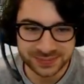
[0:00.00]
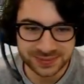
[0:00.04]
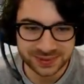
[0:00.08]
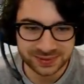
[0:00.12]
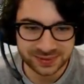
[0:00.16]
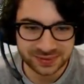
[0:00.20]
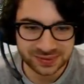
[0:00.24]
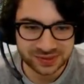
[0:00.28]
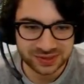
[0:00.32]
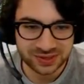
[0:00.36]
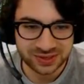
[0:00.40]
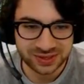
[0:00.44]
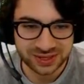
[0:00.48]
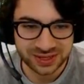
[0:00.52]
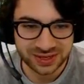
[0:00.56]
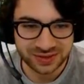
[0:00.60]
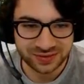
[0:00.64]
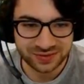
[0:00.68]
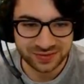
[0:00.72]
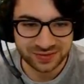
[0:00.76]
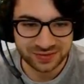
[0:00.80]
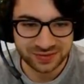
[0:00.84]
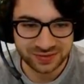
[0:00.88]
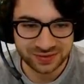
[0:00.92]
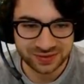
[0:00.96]
Well, don't leave.
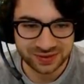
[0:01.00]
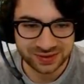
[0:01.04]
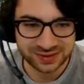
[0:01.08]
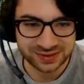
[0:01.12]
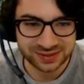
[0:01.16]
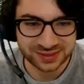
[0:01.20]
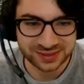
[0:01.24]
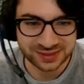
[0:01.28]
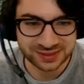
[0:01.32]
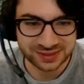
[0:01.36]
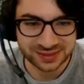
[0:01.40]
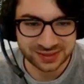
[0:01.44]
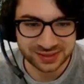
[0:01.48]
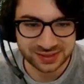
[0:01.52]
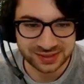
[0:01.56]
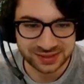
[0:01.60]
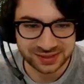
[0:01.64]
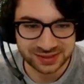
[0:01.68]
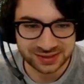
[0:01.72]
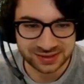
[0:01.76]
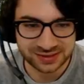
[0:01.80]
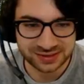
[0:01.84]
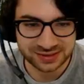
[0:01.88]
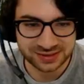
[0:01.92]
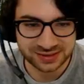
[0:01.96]
It's easy.
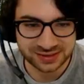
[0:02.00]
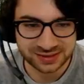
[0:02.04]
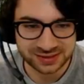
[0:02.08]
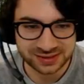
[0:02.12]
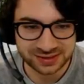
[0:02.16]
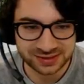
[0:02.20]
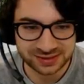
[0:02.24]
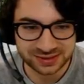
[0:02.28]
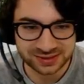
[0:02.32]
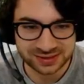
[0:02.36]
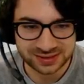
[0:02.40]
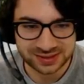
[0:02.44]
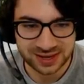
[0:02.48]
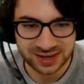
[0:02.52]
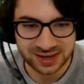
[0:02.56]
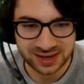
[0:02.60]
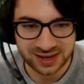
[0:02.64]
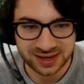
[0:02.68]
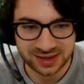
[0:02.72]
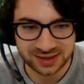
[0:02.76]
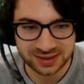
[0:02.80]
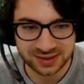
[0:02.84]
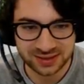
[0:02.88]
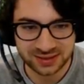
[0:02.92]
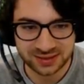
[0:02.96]
Just stay
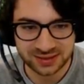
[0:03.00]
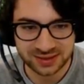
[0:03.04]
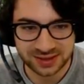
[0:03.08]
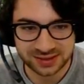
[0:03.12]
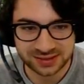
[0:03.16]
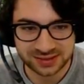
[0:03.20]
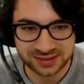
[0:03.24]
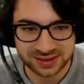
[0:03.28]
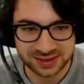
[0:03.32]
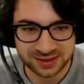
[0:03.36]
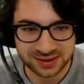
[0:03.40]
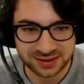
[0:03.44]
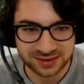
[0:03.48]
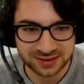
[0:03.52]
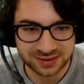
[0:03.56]
and then that's it.